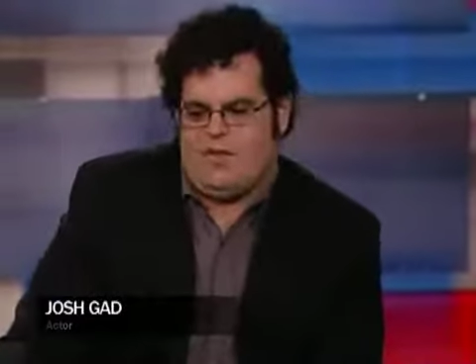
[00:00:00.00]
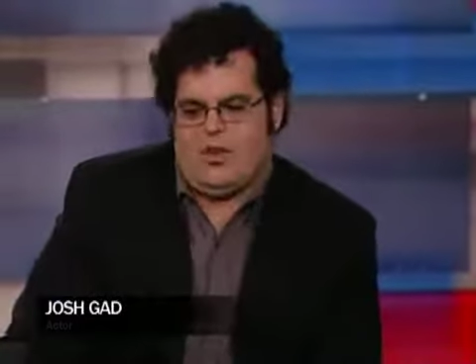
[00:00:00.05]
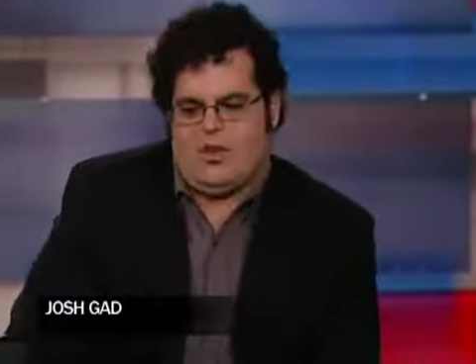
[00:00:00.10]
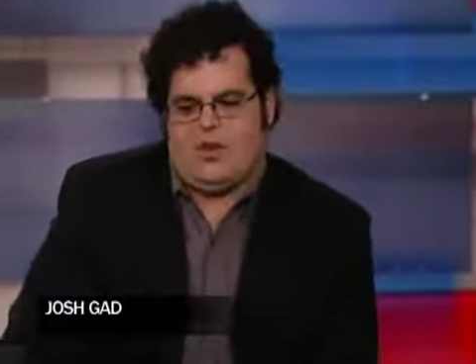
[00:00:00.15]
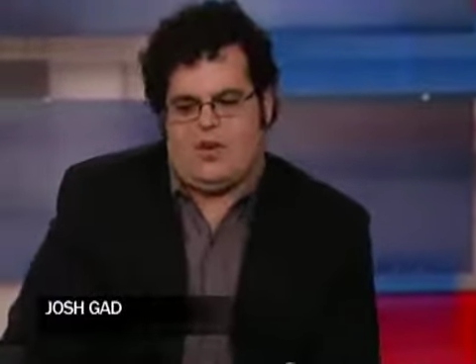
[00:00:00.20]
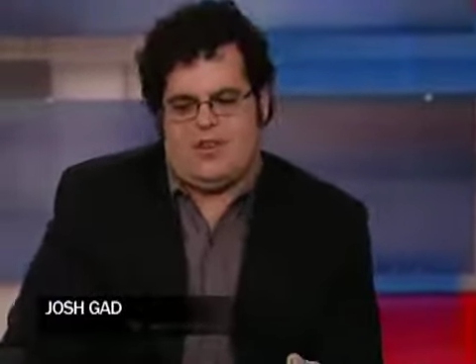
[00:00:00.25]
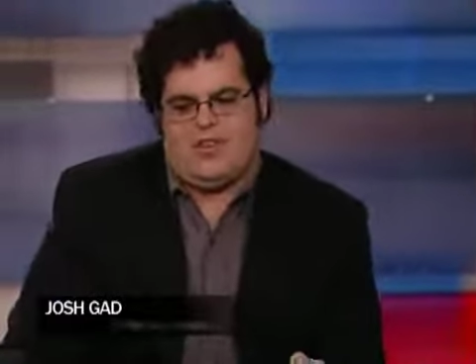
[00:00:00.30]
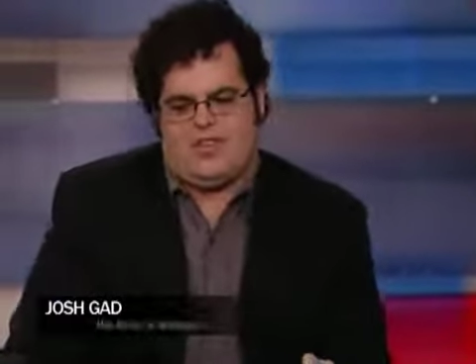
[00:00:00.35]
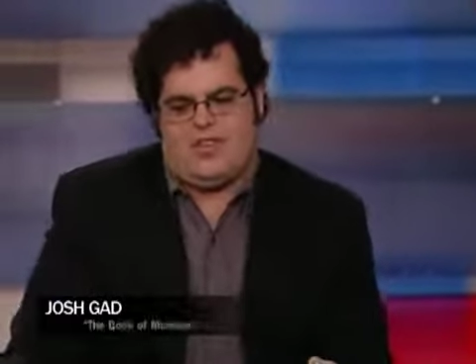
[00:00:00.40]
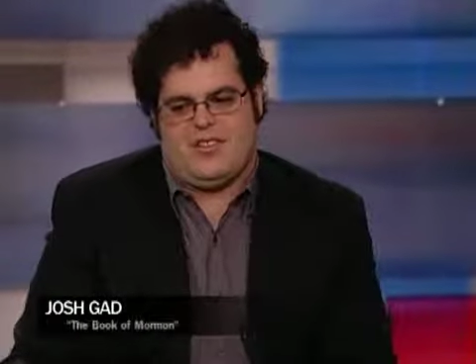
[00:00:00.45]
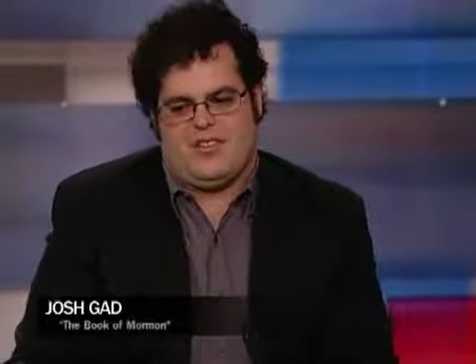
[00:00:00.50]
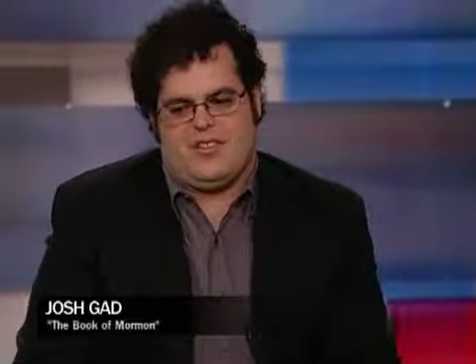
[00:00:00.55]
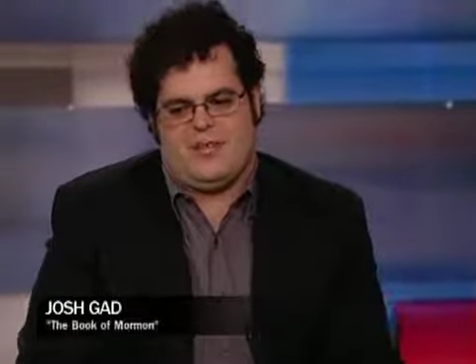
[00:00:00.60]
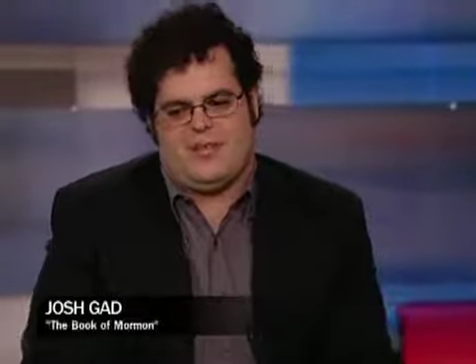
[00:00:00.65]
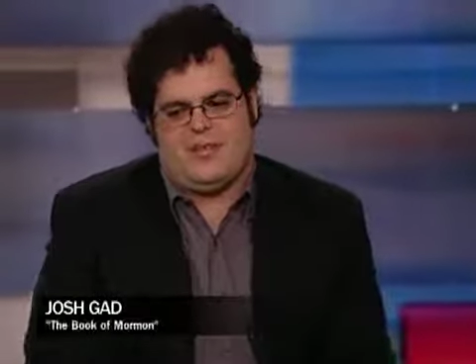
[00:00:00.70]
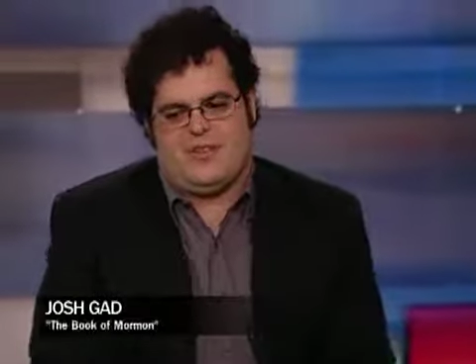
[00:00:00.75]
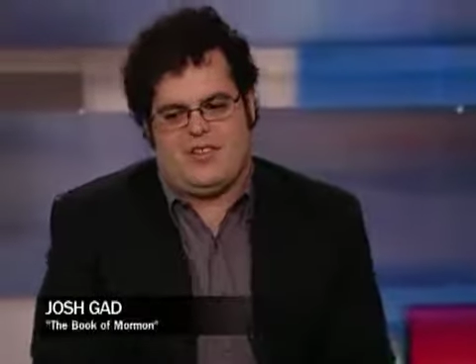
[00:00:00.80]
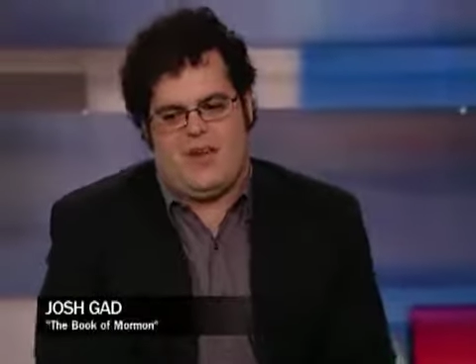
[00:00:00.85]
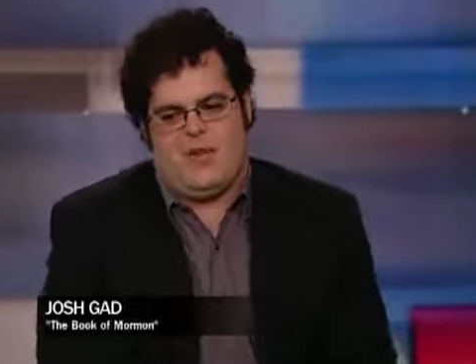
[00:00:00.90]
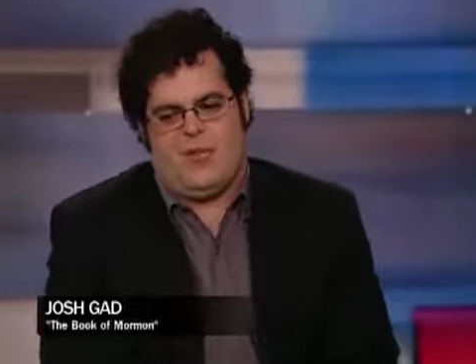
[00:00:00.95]
the
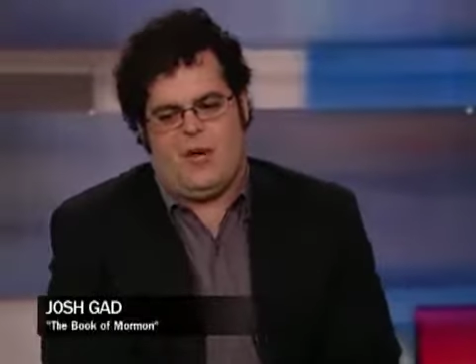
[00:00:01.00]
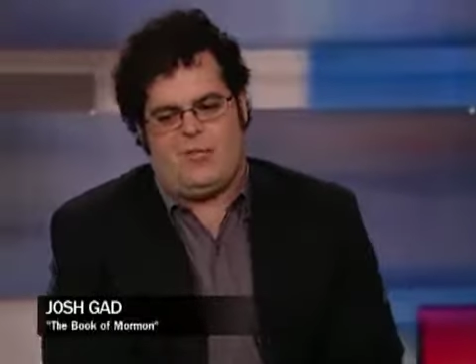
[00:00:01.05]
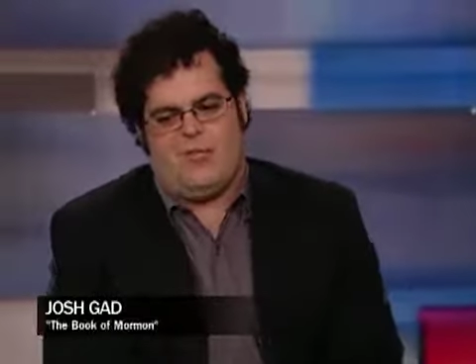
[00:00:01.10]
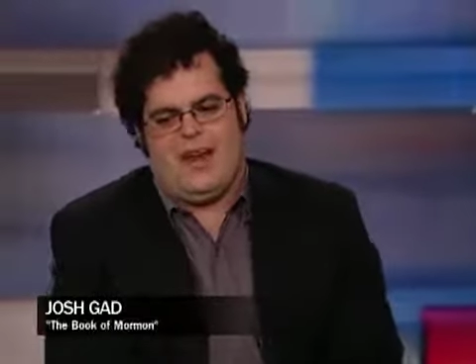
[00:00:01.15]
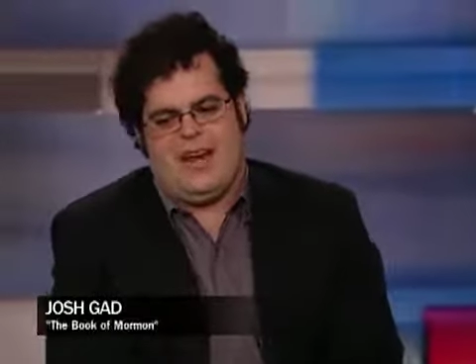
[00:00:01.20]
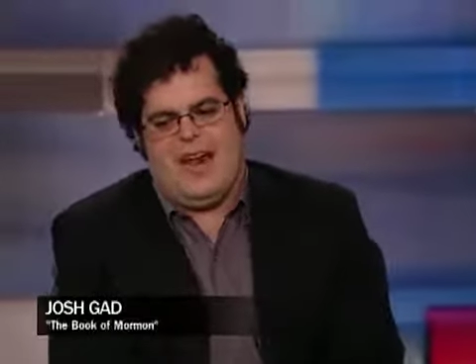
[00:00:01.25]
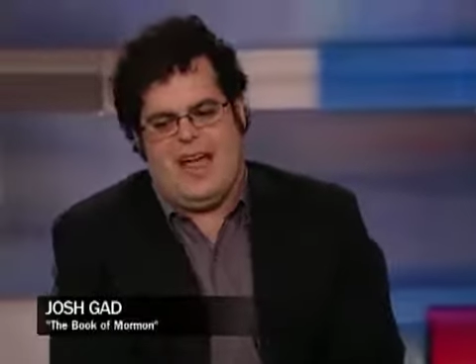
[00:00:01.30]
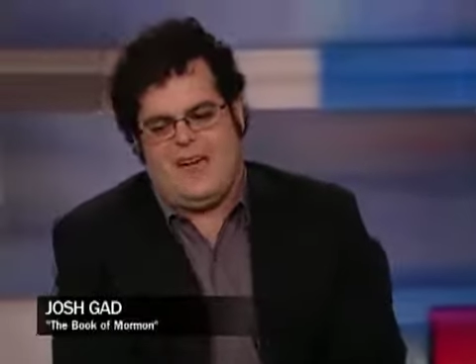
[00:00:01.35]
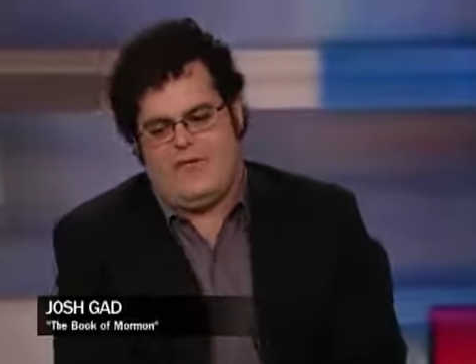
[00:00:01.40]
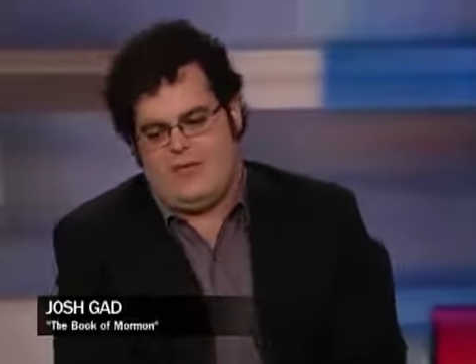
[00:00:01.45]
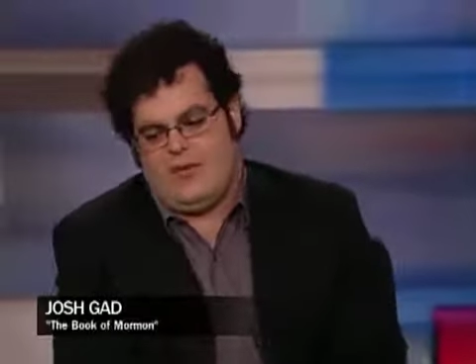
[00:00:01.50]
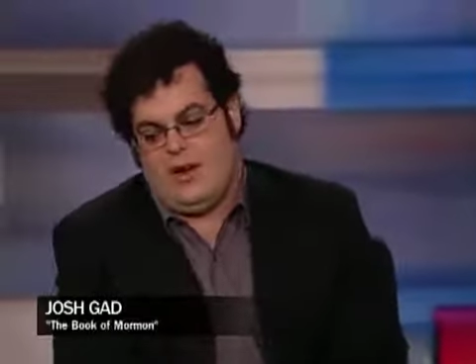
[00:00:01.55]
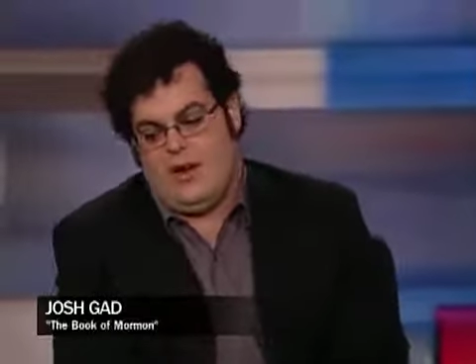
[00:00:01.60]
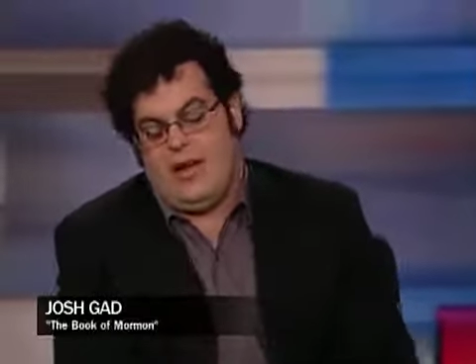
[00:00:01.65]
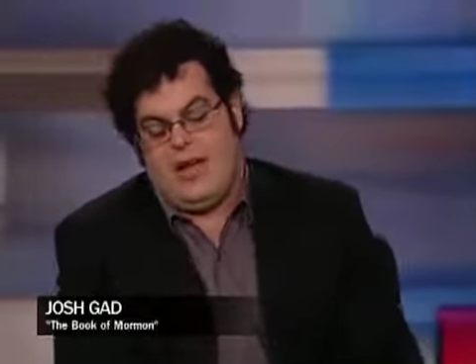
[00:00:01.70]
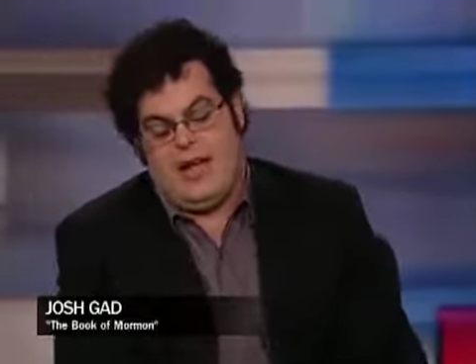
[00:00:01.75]
criticisms that one might have for it,